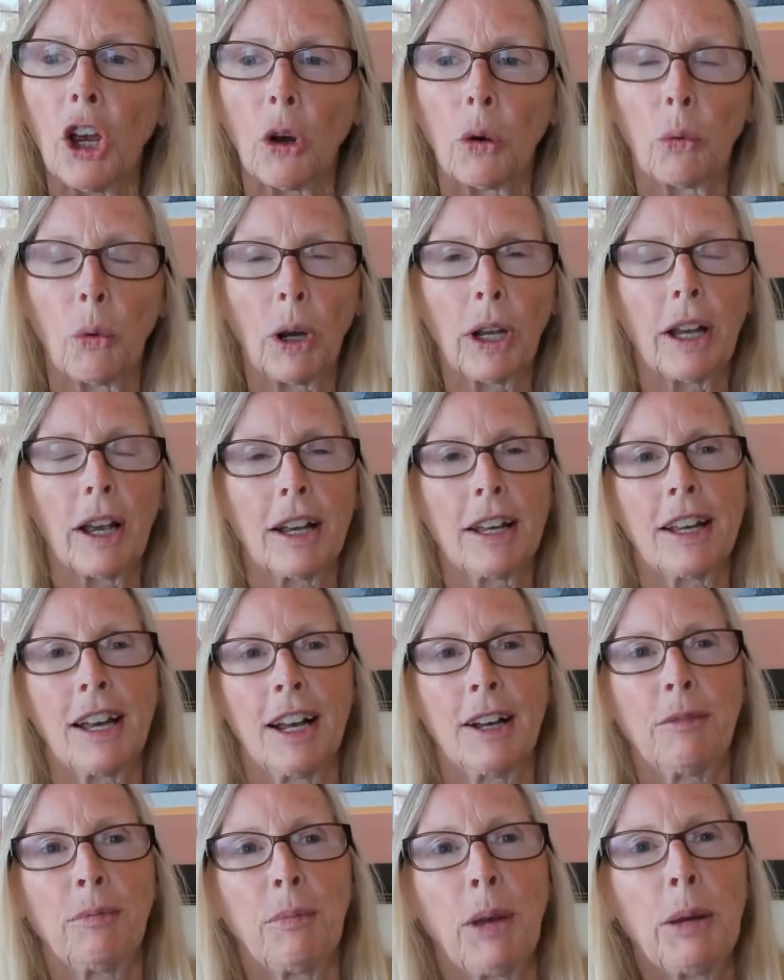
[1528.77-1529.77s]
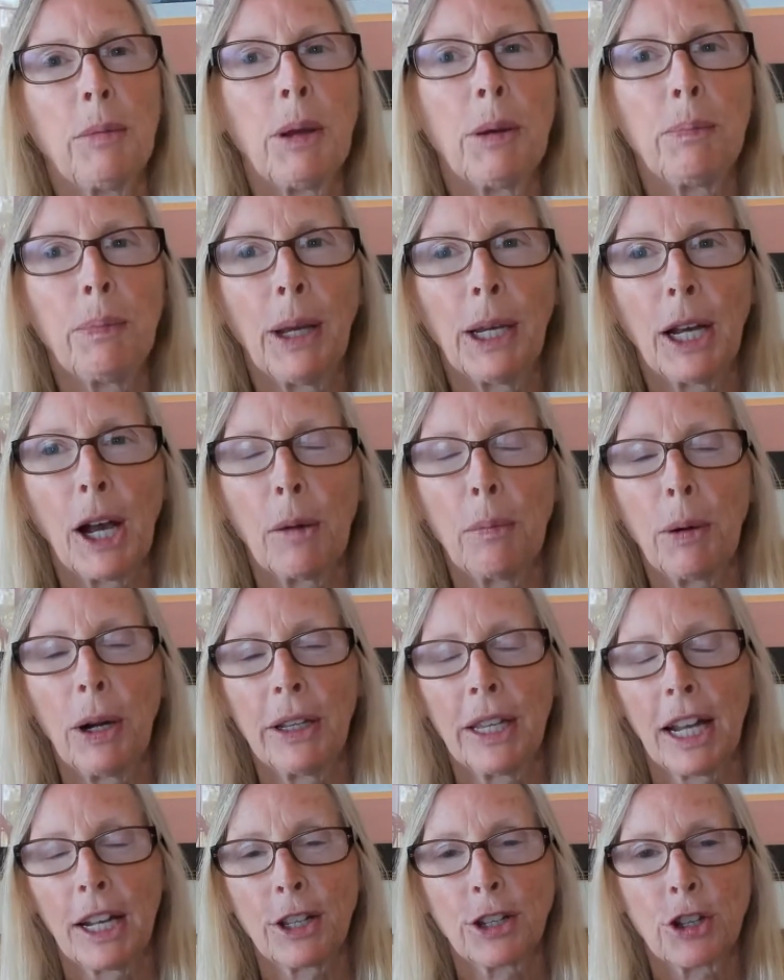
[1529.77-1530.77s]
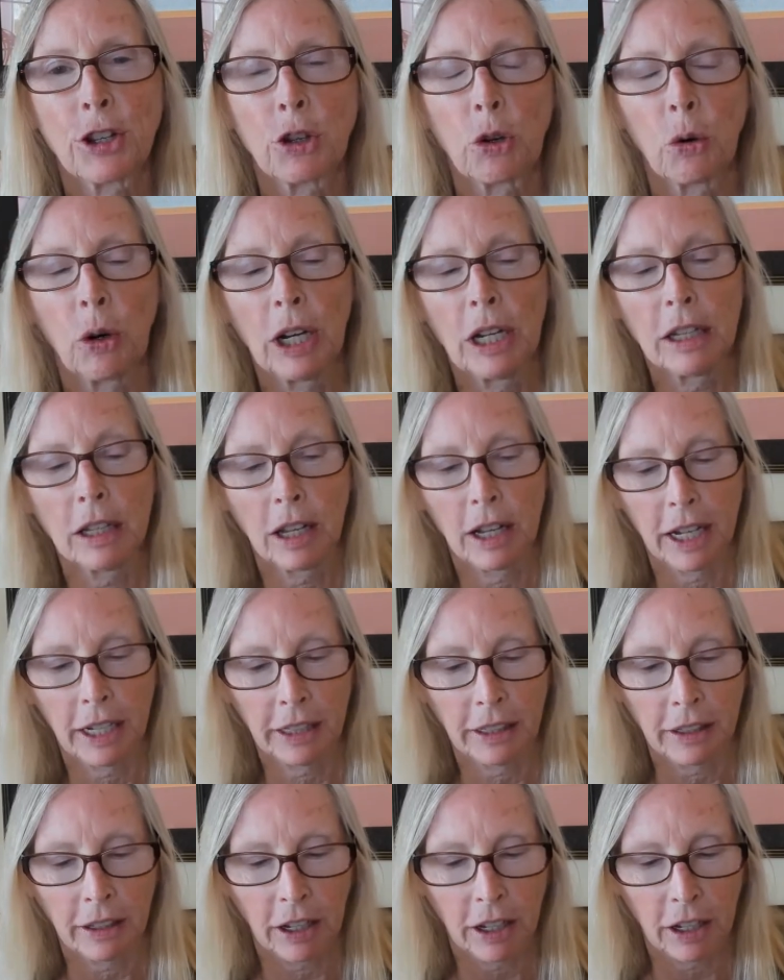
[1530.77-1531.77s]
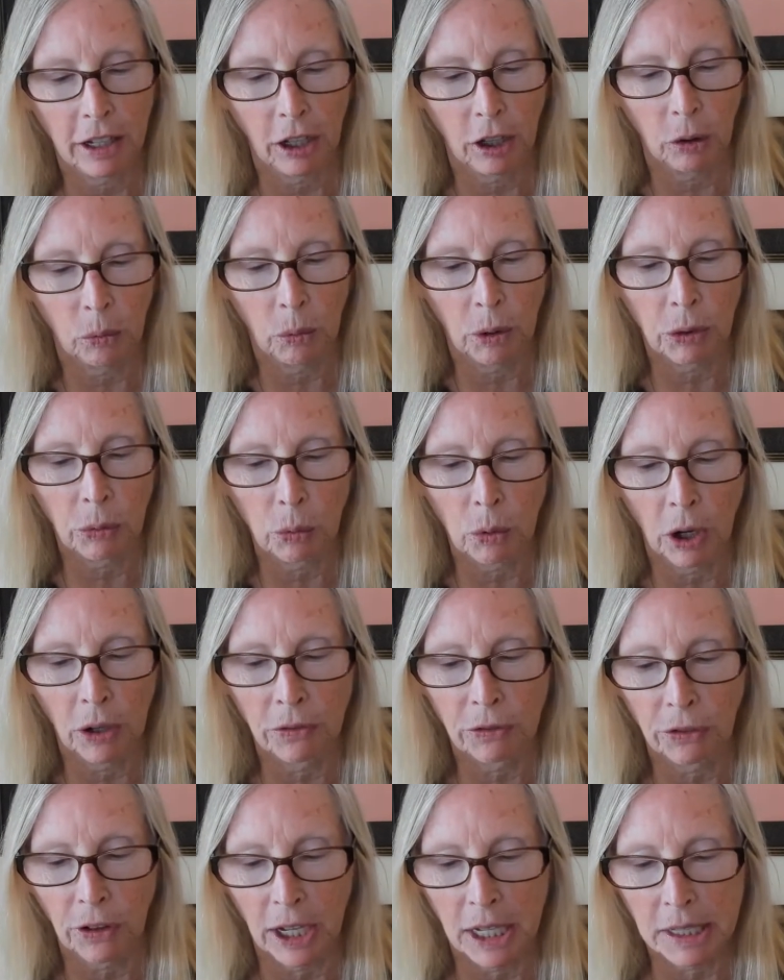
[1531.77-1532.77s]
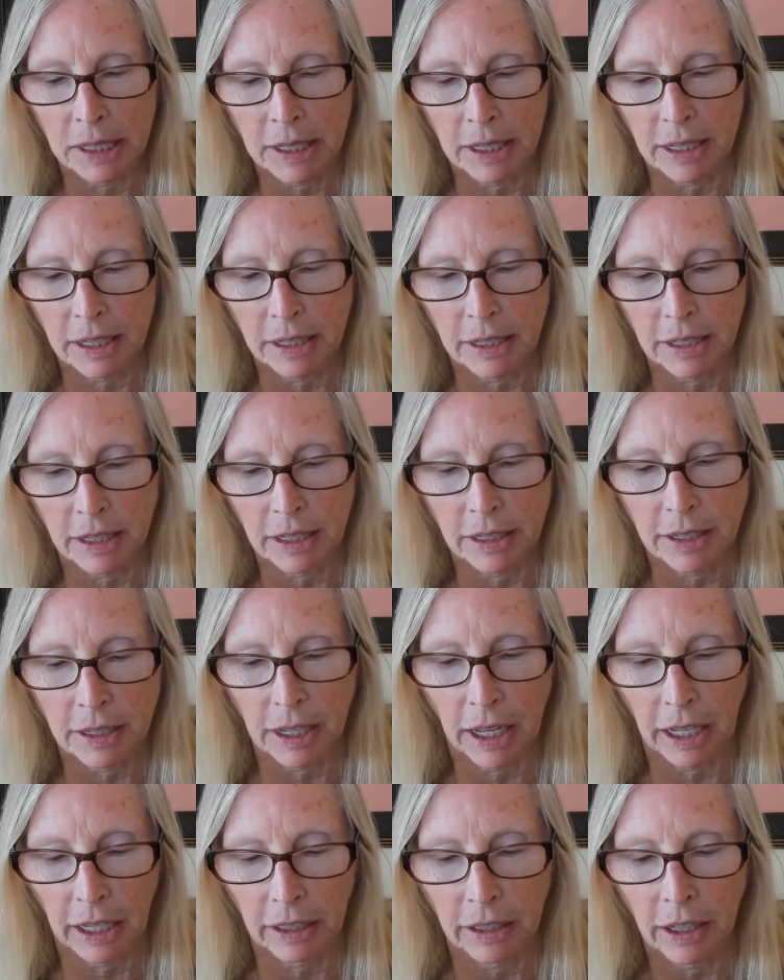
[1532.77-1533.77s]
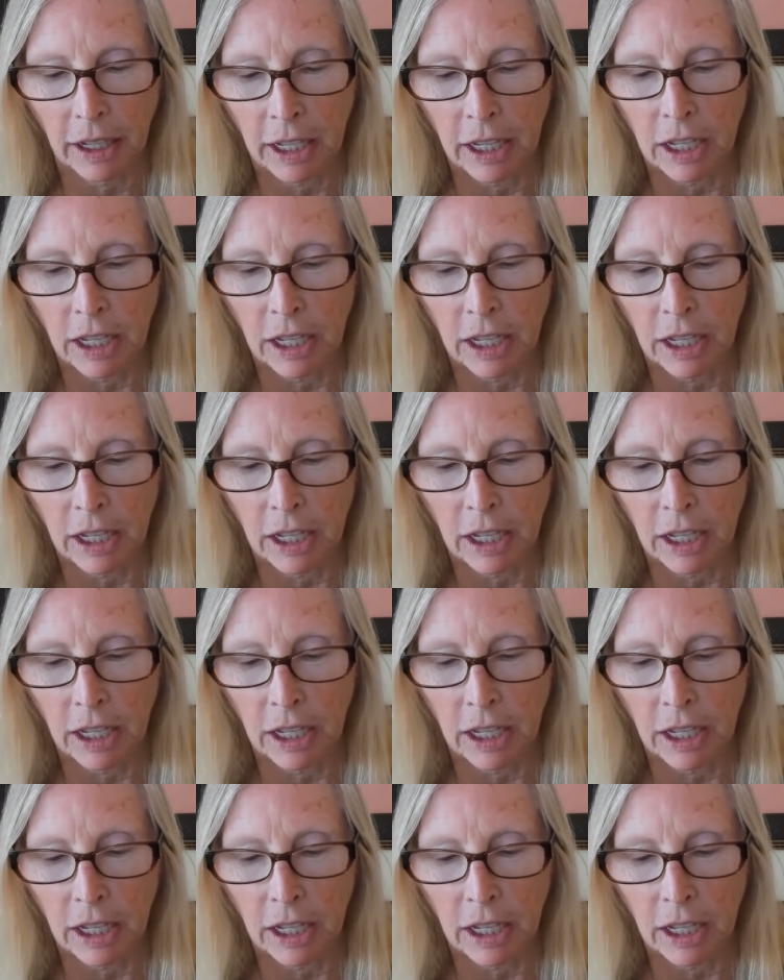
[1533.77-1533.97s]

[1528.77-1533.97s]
What I maybe pick up on that storyline with Ron Francis is that